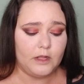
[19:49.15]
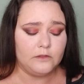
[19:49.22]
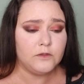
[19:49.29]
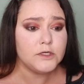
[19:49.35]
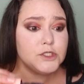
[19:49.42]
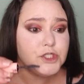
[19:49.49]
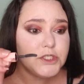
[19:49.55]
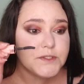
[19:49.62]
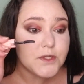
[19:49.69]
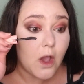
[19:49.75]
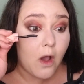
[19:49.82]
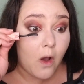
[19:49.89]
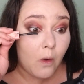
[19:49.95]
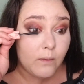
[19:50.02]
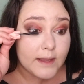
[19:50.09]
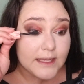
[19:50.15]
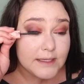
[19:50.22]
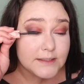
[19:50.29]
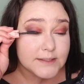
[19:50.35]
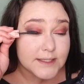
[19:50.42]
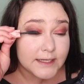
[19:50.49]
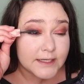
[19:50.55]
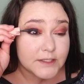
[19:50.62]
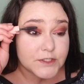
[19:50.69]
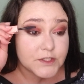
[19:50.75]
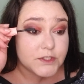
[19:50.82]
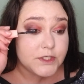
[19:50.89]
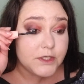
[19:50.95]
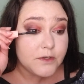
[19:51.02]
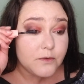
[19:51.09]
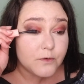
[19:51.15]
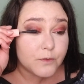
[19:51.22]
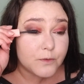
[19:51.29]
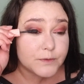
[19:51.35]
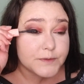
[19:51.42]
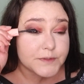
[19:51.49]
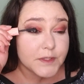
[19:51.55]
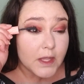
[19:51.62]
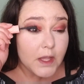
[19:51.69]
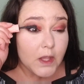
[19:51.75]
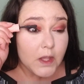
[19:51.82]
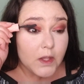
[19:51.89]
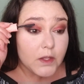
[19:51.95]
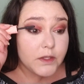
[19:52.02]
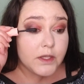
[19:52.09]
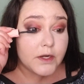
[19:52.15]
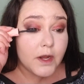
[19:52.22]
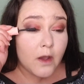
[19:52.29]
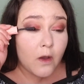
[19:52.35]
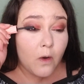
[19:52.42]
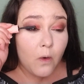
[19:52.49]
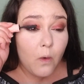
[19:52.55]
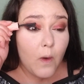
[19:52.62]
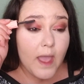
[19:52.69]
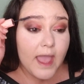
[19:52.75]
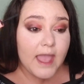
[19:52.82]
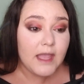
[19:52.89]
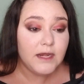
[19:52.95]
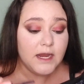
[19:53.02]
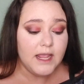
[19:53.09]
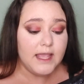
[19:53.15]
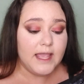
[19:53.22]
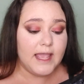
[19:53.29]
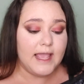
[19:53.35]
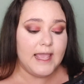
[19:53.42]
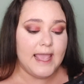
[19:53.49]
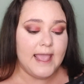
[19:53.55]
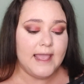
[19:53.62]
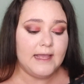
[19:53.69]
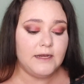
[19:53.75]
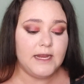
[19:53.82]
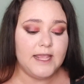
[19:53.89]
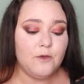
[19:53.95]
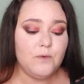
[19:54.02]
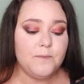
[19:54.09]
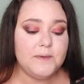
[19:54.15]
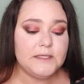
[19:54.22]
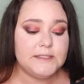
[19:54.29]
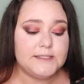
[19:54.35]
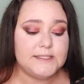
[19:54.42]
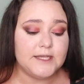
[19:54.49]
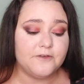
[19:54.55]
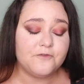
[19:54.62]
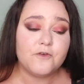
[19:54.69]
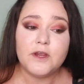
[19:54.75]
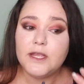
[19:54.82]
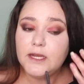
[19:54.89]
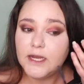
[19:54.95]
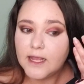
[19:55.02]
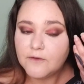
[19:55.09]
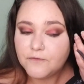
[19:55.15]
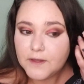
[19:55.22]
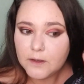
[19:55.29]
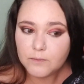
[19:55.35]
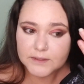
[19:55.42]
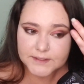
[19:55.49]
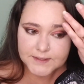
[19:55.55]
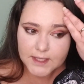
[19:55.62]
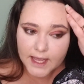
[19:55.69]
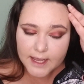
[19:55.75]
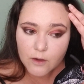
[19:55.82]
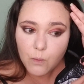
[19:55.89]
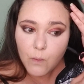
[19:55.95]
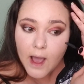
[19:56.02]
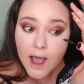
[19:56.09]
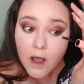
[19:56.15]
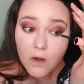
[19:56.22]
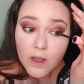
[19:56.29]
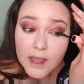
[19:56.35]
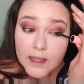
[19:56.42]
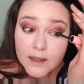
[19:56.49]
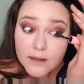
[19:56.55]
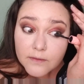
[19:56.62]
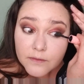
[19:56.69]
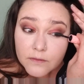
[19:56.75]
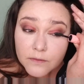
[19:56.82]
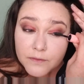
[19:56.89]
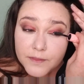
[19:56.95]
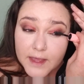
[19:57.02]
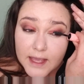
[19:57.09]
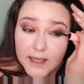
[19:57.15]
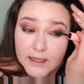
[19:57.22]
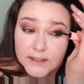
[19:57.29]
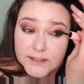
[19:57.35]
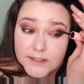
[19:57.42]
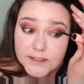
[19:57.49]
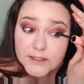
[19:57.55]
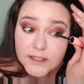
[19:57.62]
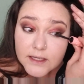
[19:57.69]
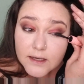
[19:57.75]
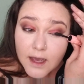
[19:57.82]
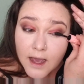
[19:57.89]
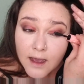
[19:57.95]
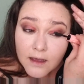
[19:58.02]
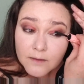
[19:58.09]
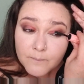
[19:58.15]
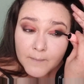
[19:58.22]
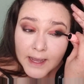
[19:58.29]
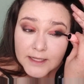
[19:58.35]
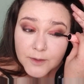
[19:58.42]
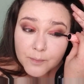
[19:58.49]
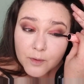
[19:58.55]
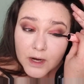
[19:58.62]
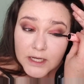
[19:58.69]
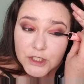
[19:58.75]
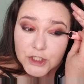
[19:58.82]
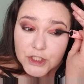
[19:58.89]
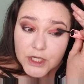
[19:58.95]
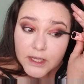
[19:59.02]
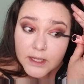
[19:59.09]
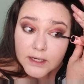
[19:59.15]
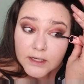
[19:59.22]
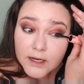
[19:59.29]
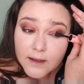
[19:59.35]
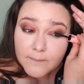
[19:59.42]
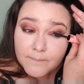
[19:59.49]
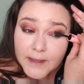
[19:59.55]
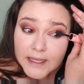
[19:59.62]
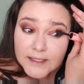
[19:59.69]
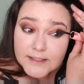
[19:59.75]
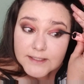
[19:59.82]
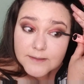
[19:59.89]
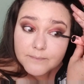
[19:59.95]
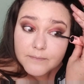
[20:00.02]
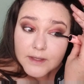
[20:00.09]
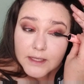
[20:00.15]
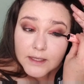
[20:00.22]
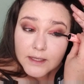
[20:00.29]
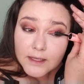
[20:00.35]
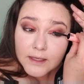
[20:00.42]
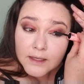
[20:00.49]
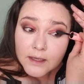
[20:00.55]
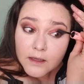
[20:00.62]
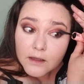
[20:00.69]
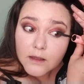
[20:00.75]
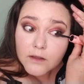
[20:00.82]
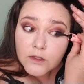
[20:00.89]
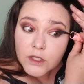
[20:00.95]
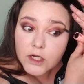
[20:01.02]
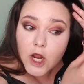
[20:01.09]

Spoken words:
There's just always an excuse, you know? And And it would be different if he was like, well, this, my depression makes me, you